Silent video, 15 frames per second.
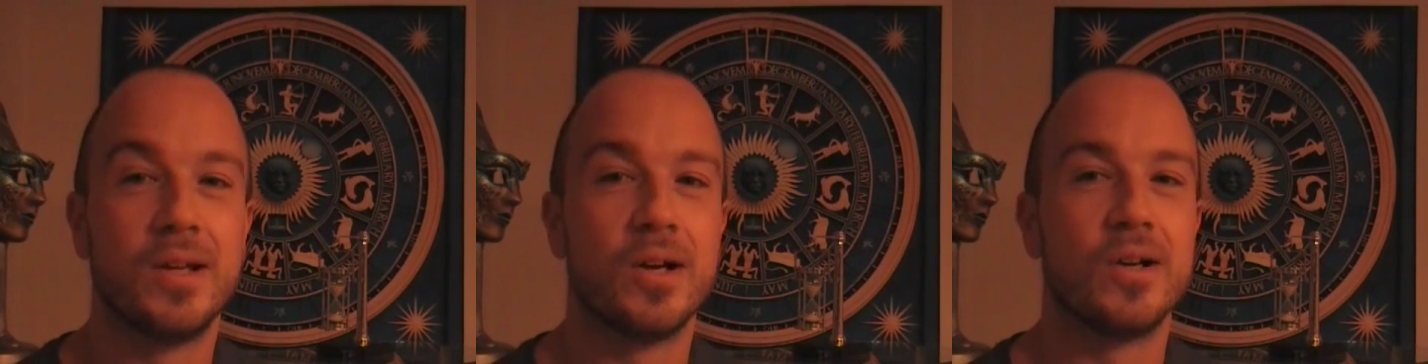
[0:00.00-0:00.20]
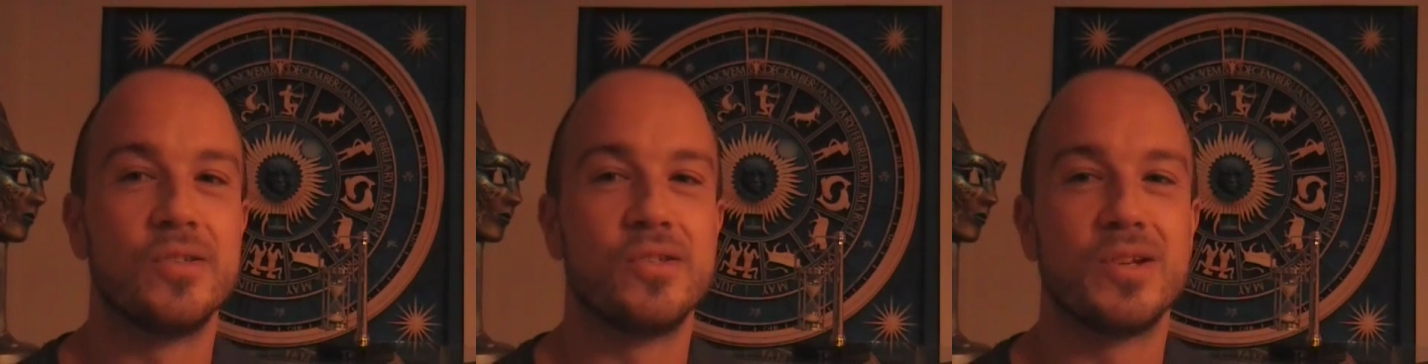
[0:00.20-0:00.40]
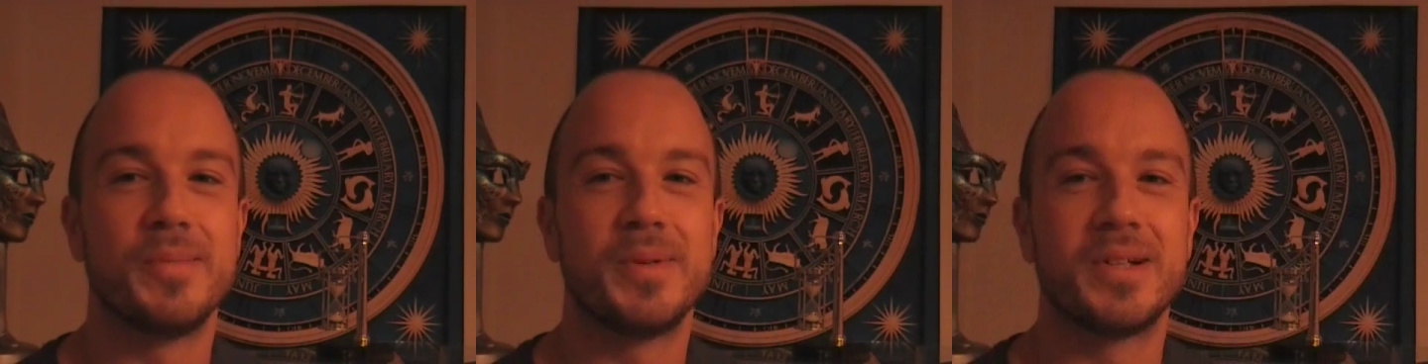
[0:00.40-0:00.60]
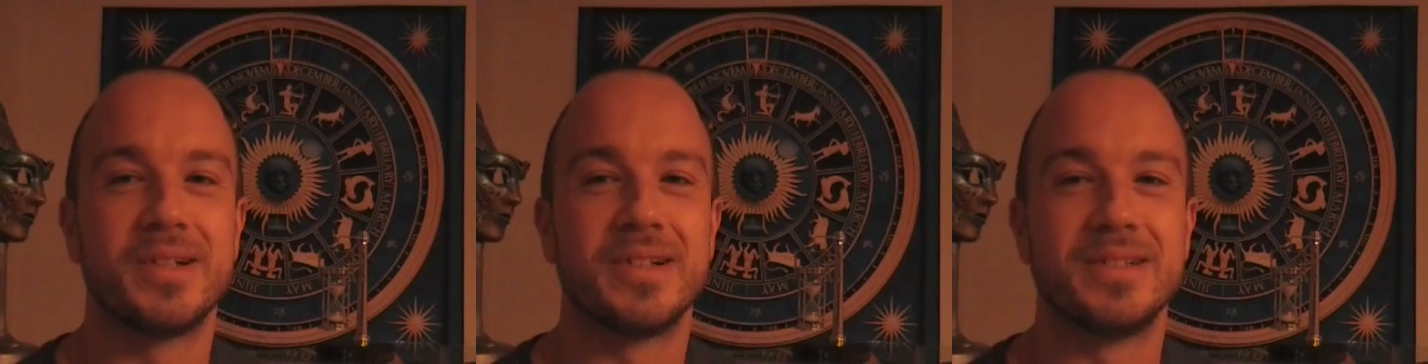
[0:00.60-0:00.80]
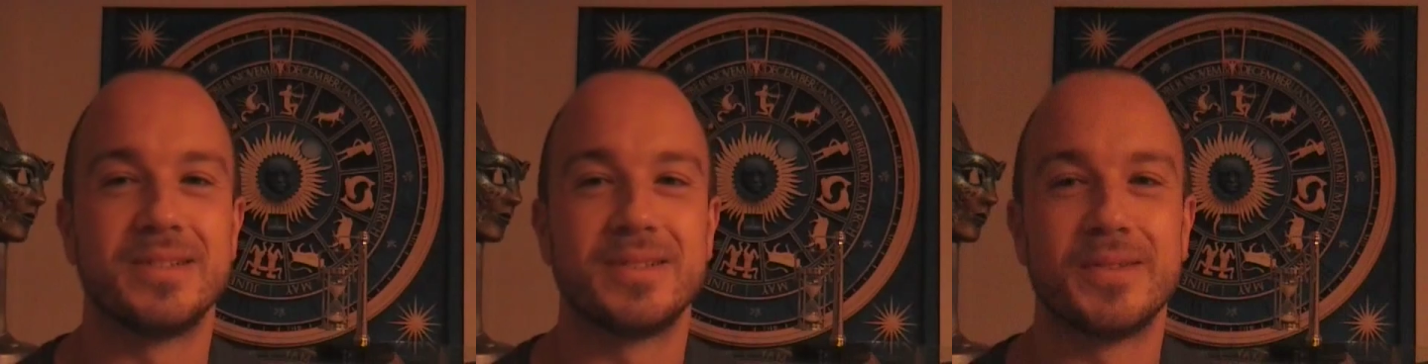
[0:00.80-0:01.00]
on
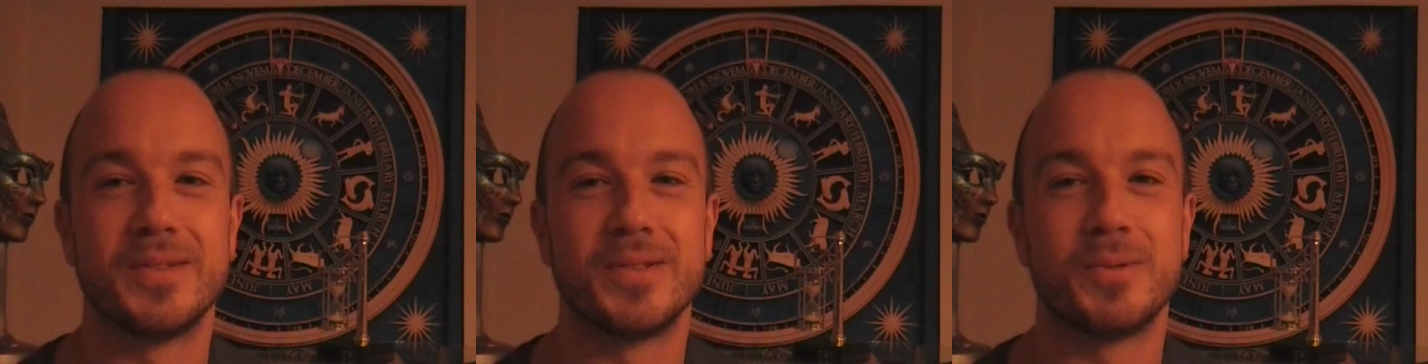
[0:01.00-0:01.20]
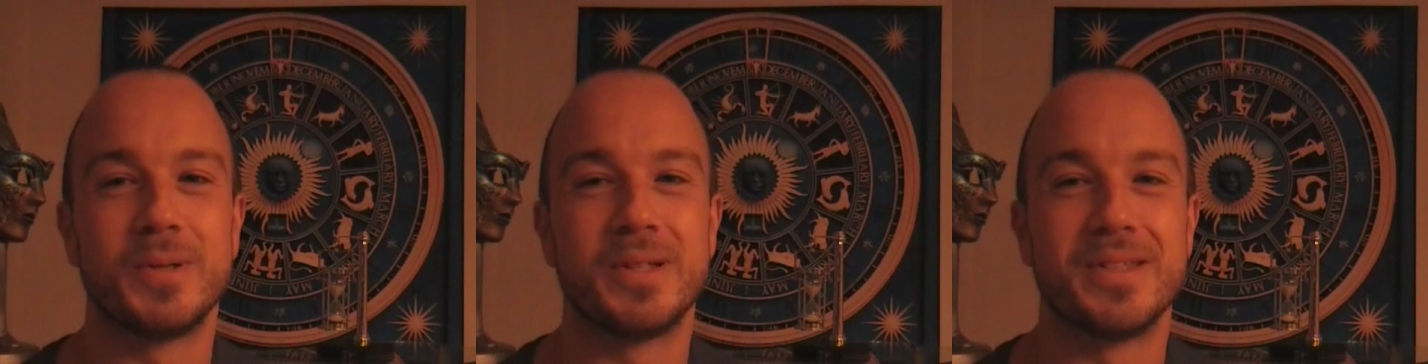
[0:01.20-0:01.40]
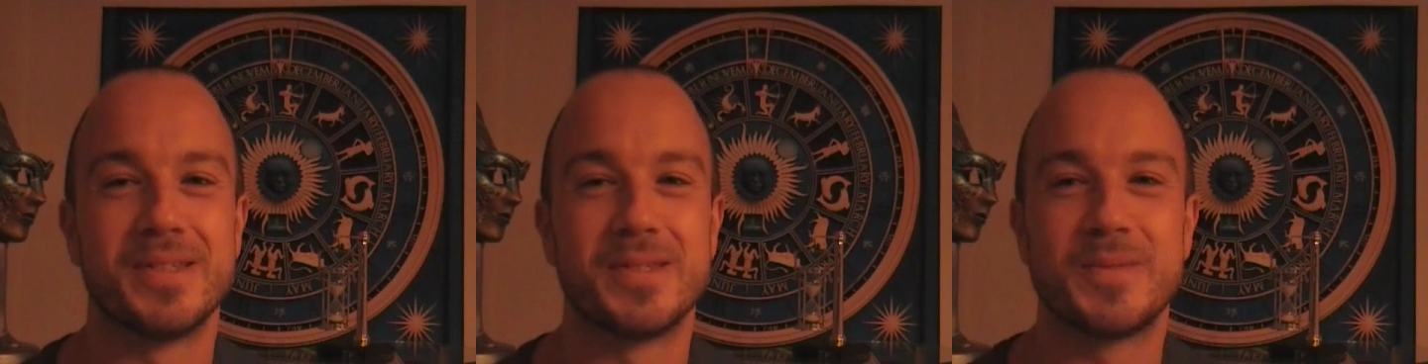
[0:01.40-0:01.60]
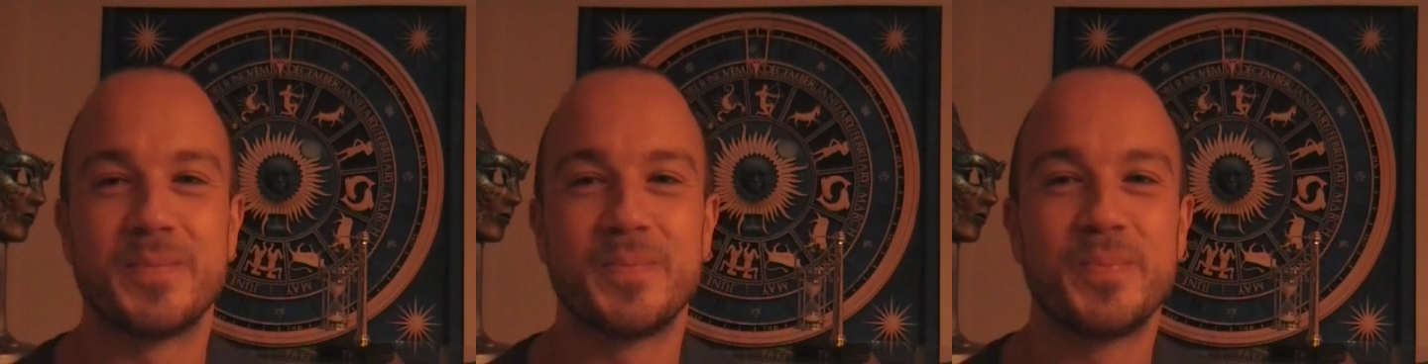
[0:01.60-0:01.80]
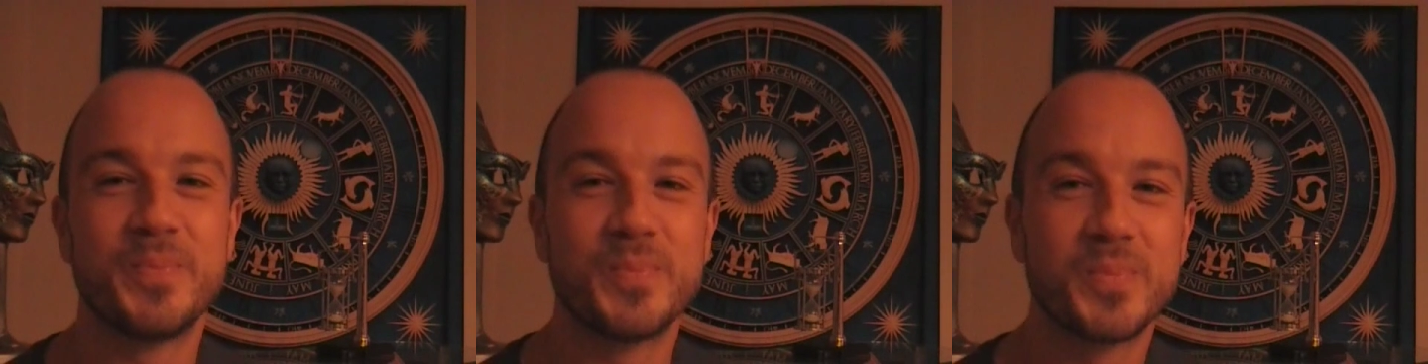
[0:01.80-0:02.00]
Gemini, on the twins.
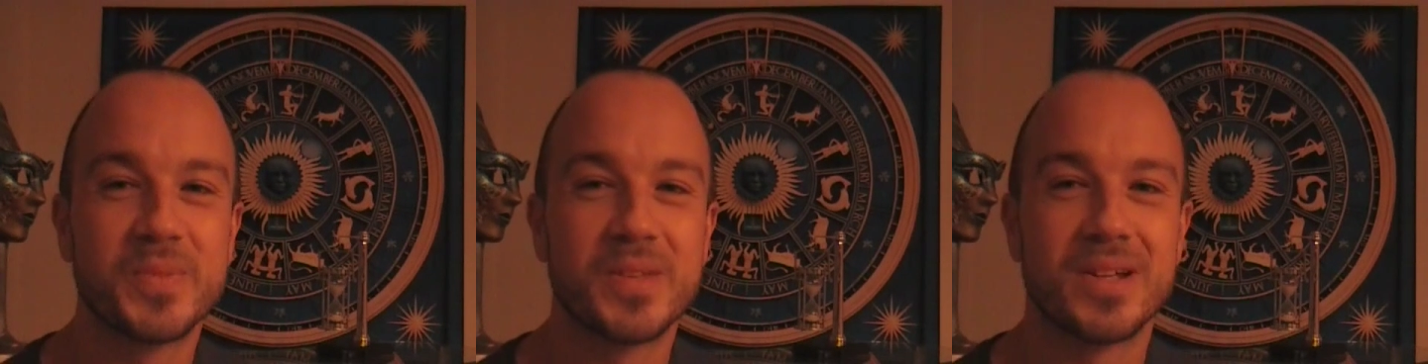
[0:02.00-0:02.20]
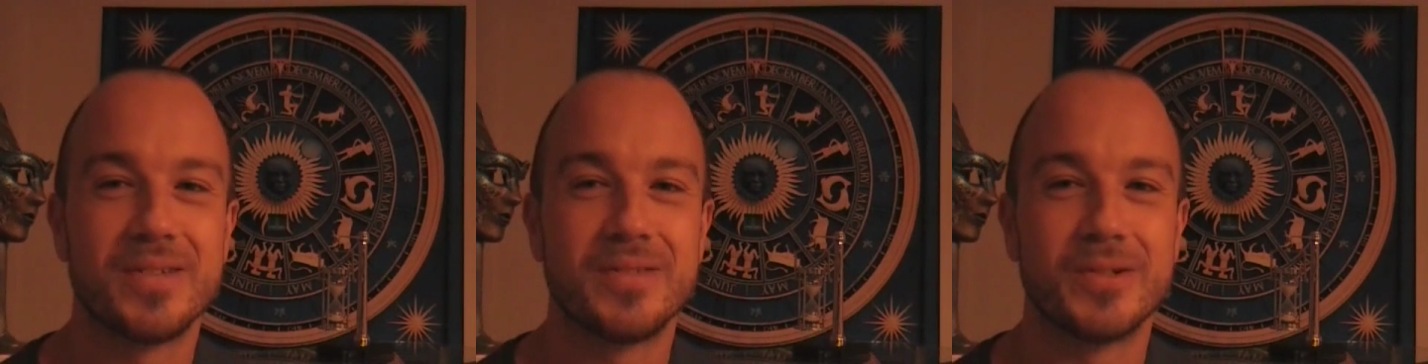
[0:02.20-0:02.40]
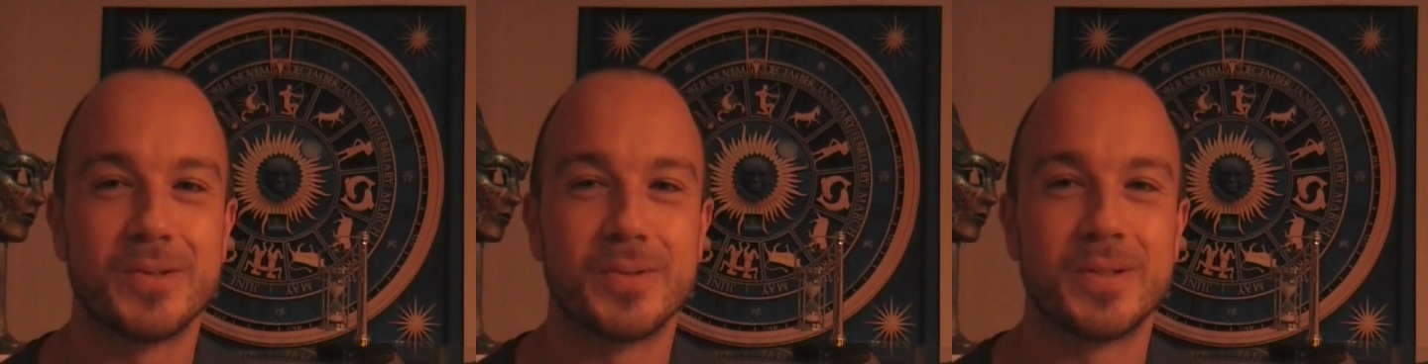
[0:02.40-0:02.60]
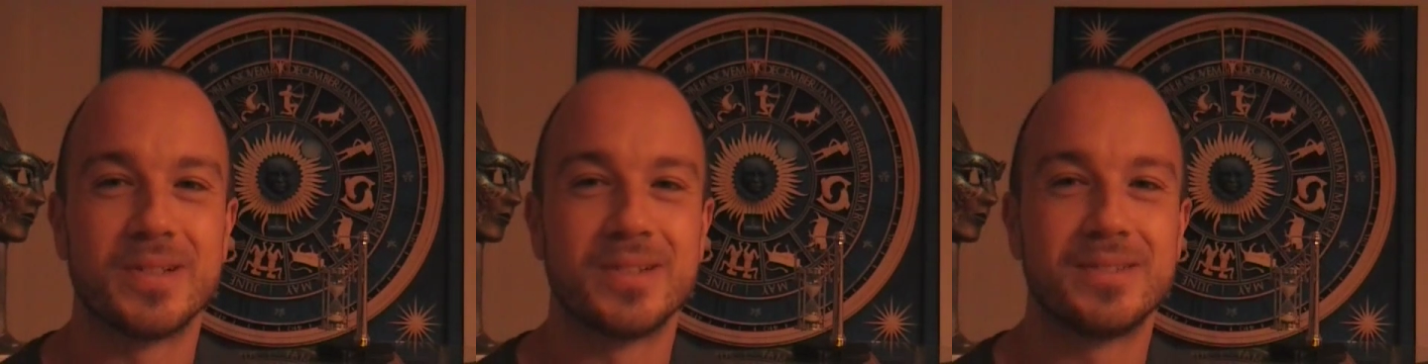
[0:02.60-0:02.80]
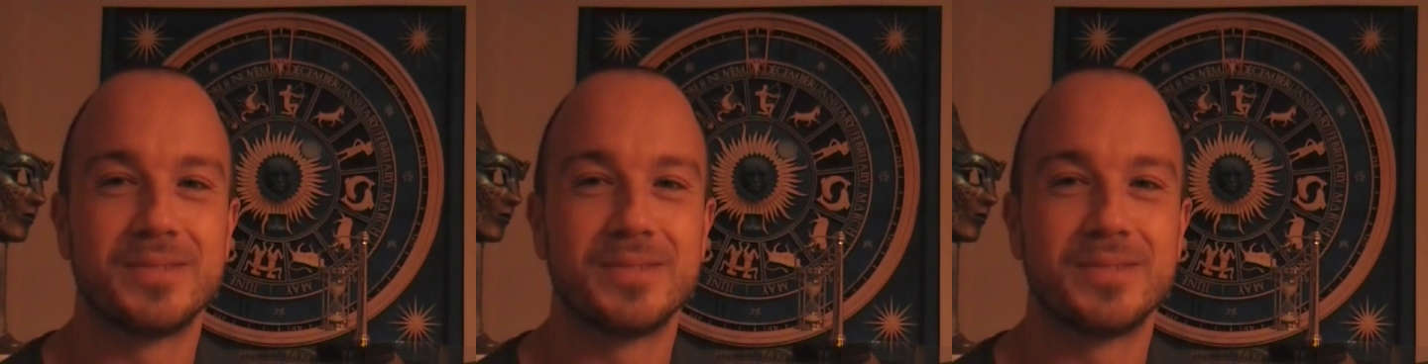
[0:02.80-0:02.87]
Have a good one.